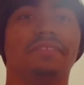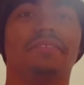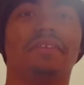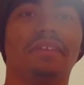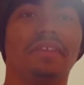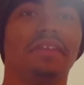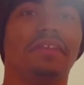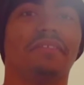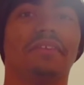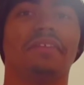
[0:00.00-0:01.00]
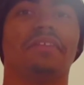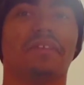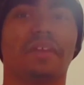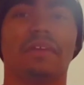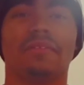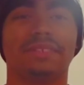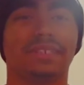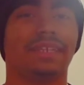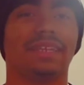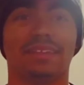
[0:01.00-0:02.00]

really thought I wasn't gonna